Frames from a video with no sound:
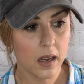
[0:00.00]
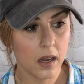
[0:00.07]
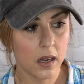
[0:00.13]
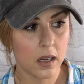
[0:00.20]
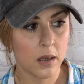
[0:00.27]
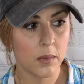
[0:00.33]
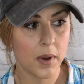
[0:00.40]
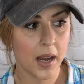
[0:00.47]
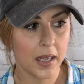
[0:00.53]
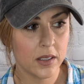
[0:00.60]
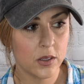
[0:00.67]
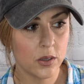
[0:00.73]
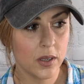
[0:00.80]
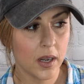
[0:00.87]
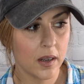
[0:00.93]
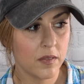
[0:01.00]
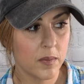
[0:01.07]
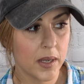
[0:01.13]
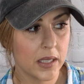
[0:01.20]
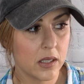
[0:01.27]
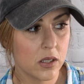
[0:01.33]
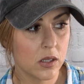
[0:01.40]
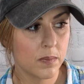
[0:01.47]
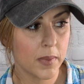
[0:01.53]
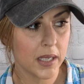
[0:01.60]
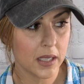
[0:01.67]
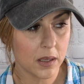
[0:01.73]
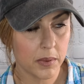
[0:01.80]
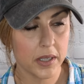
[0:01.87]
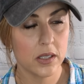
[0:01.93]
I do have my
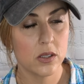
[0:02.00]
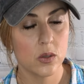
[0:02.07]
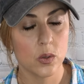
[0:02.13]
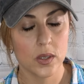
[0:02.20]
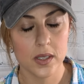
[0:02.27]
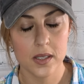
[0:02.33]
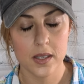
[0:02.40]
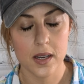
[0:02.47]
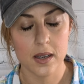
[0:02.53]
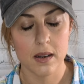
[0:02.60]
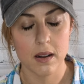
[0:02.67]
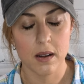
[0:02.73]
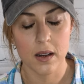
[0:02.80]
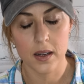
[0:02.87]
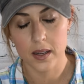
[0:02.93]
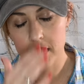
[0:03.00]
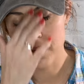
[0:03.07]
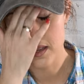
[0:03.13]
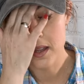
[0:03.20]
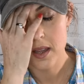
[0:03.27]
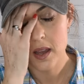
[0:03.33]
eBay store set on